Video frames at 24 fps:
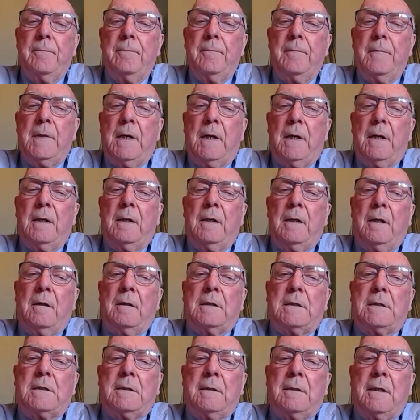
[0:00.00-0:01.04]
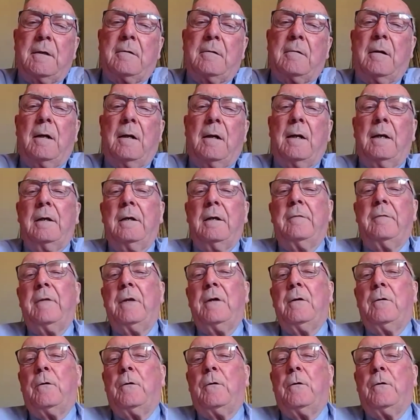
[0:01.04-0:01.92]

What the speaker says: I answer the cry of the